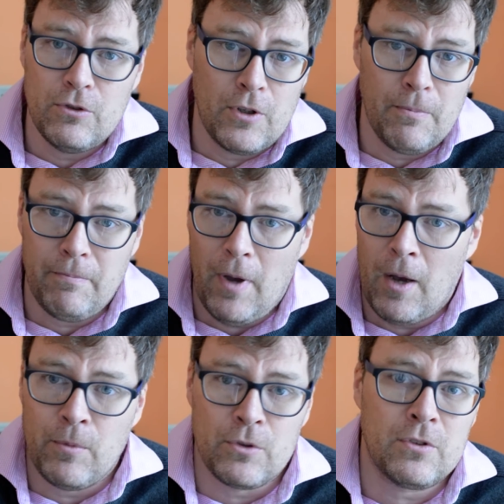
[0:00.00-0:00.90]
You can
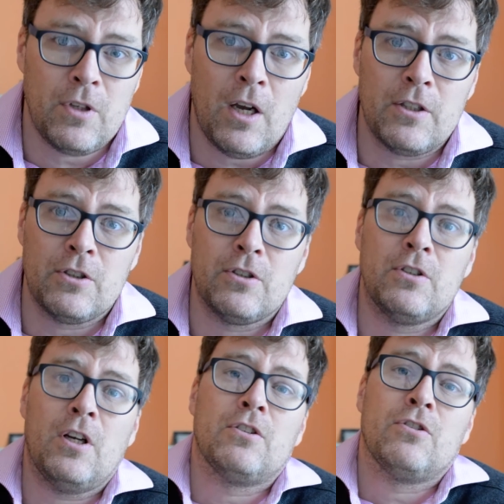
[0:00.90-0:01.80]
almost
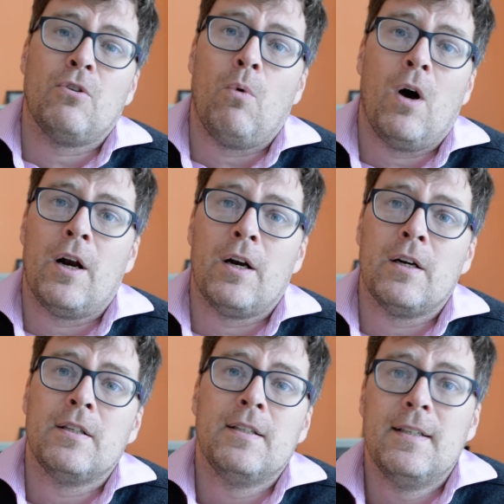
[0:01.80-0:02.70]
touch the
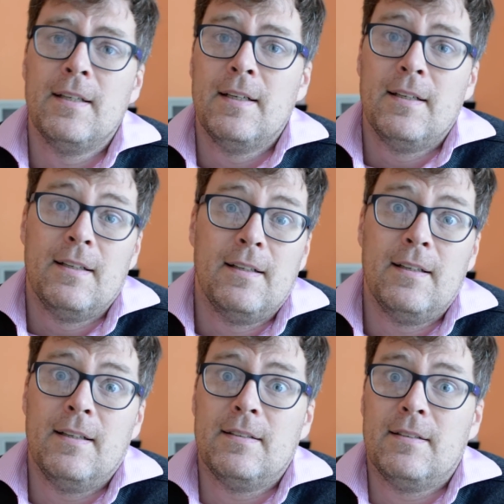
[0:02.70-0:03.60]
water.
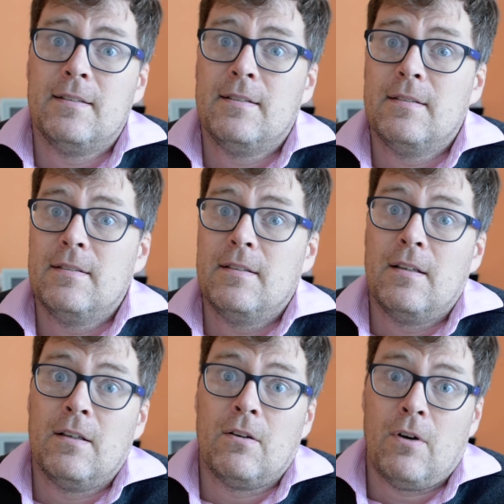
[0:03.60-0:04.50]
It's
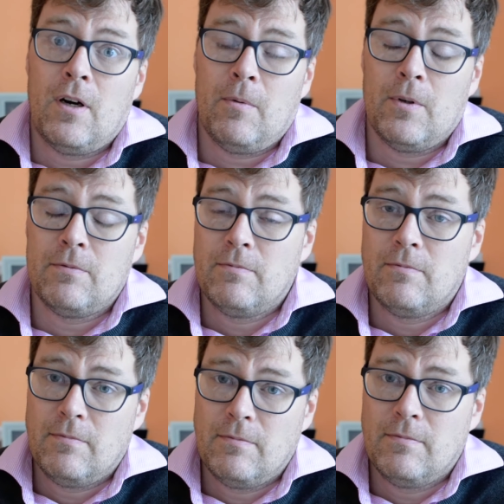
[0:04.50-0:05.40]
incredible.
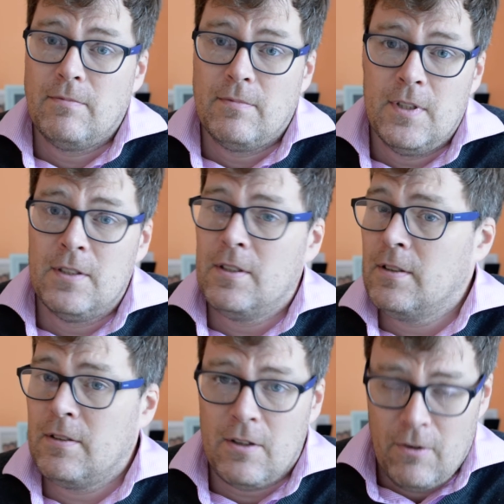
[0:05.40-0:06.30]
It's
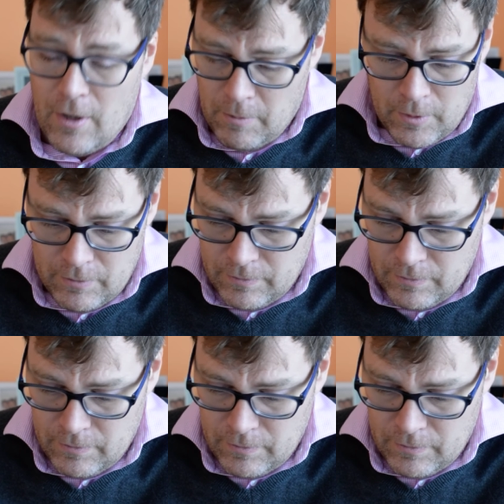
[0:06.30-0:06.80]
just incredible.